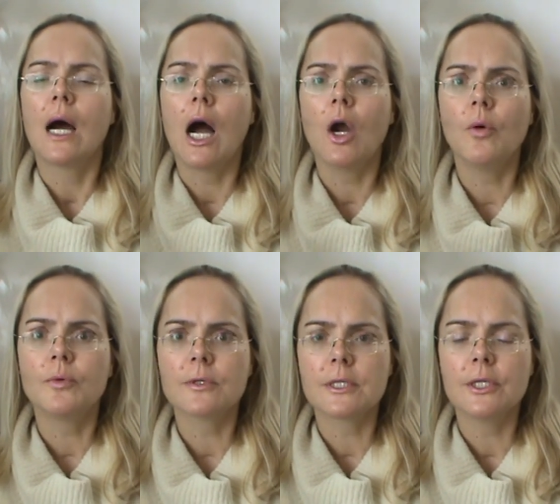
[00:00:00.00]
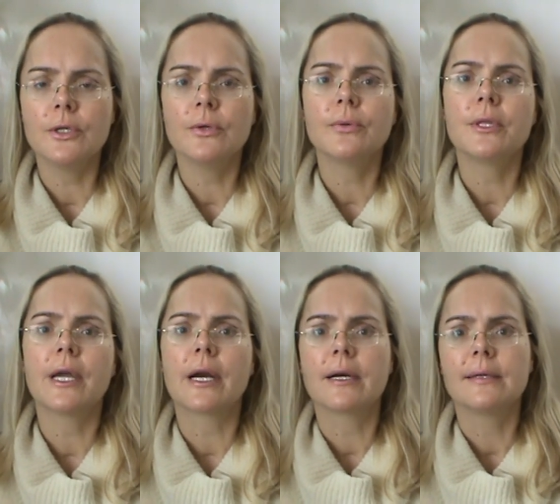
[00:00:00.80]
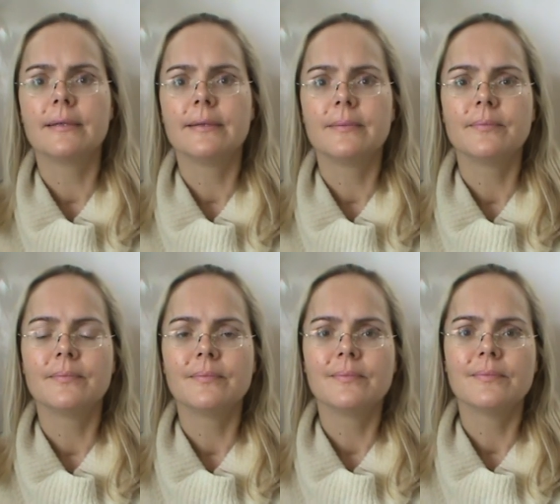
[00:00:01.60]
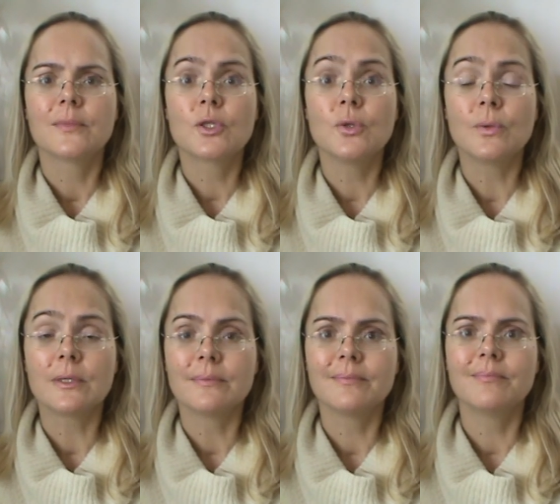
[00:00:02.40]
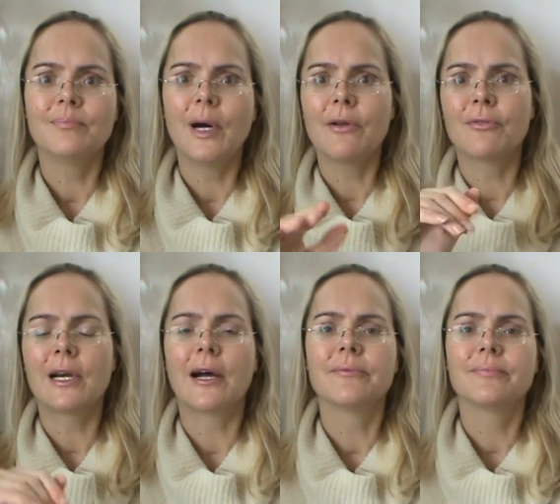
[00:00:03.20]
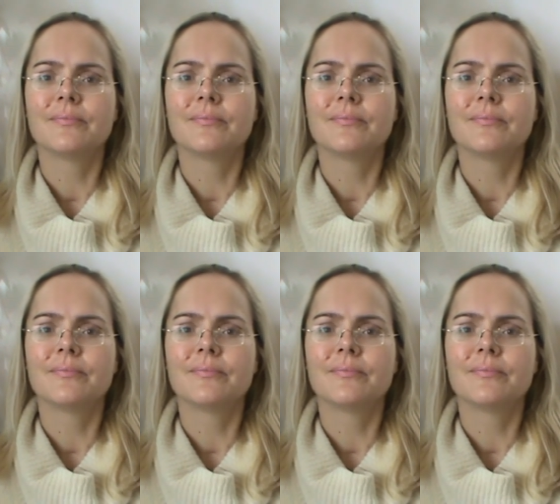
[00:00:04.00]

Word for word: I hope to see you there soon. Bye for now.